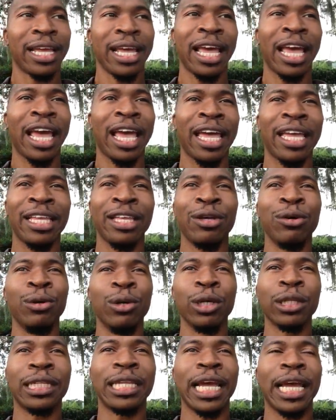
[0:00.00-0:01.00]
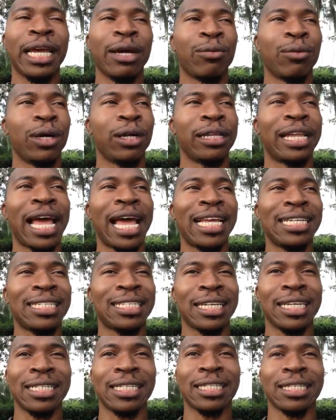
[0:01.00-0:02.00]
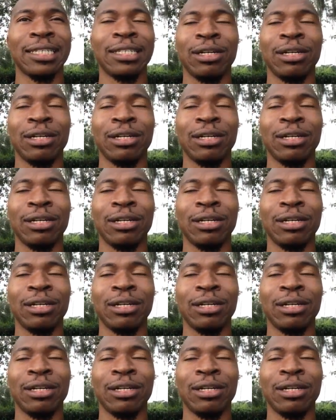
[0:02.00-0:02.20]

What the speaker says: And you will think, well, that's just, you